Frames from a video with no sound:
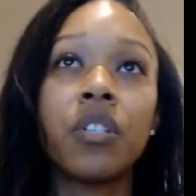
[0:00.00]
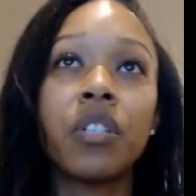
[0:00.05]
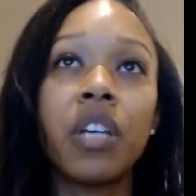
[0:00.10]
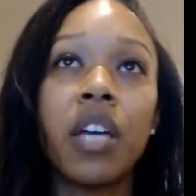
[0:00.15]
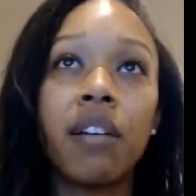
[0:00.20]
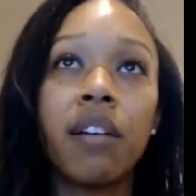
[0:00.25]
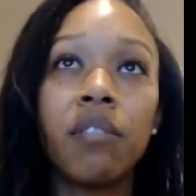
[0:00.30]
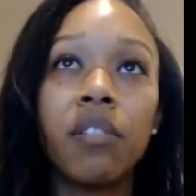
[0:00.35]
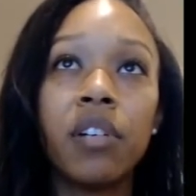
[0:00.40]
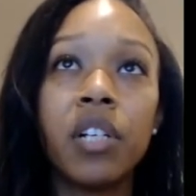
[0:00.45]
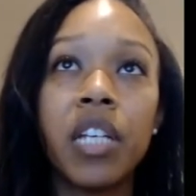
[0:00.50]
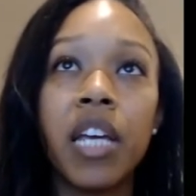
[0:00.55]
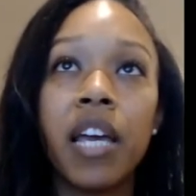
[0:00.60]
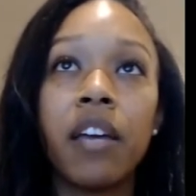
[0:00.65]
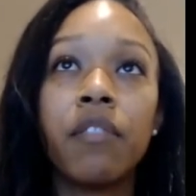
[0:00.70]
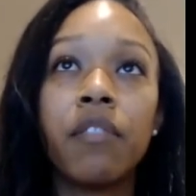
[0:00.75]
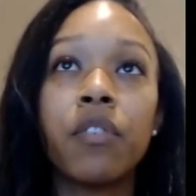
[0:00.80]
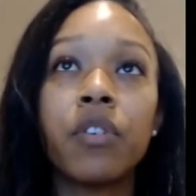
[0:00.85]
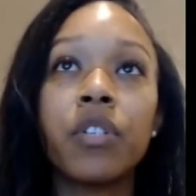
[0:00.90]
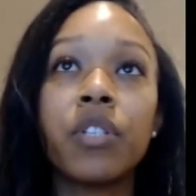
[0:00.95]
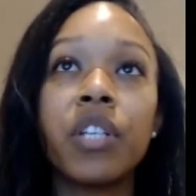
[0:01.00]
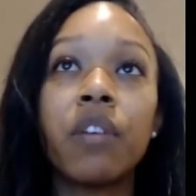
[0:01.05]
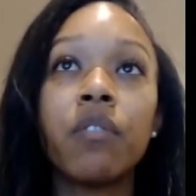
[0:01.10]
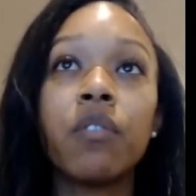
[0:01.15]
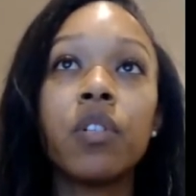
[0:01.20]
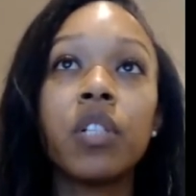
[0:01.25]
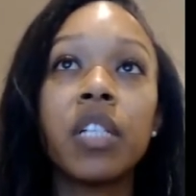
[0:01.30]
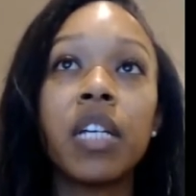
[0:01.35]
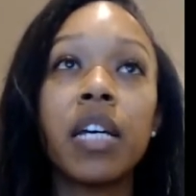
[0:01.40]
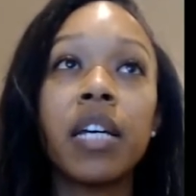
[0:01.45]
every day for several
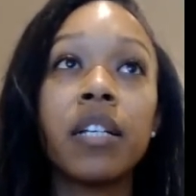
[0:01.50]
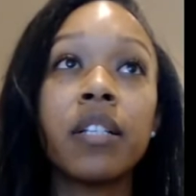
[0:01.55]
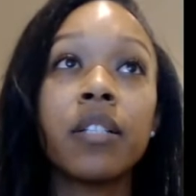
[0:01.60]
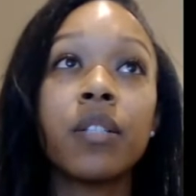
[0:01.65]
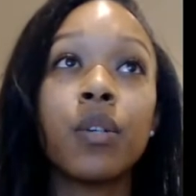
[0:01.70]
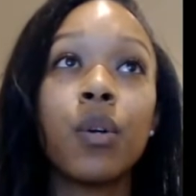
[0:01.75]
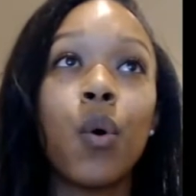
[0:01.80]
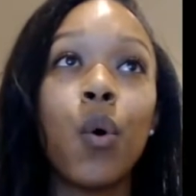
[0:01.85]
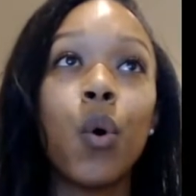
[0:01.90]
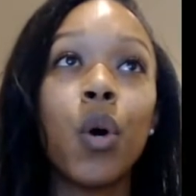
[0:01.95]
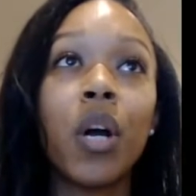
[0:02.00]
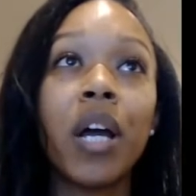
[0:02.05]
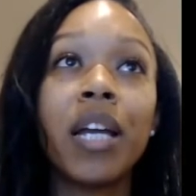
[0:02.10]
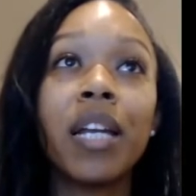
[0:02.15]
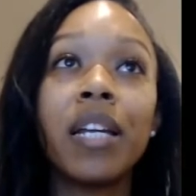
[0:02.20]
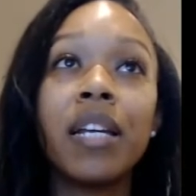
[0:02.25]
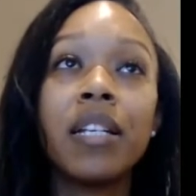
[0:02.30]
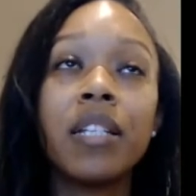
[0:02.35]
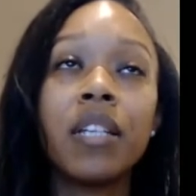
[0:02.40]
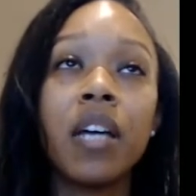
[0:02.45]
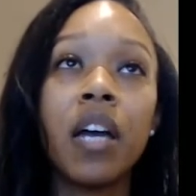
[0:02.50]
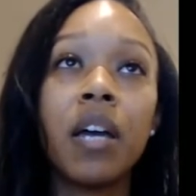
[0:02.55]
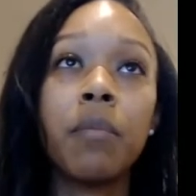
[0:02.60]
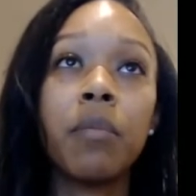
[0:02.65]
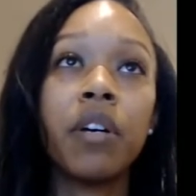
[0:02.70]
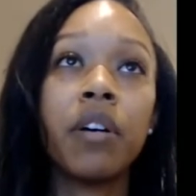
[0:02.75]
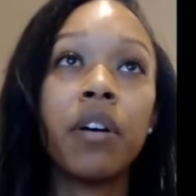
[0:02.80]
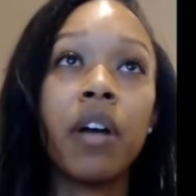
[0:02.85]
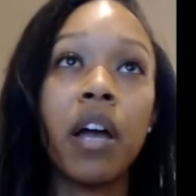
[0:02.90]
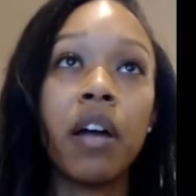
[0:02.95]
days or at any time
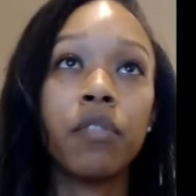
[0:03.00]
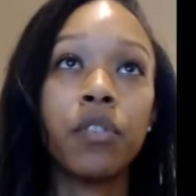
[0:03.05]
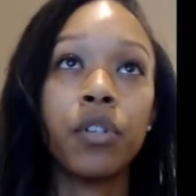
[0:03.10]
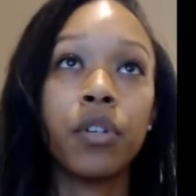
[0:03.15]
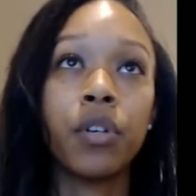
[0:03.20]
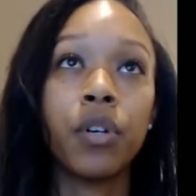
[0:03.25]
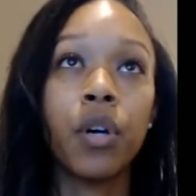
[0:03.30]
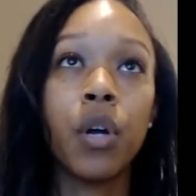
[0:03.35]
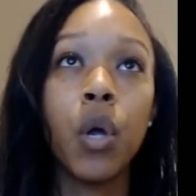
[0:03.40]
thereafter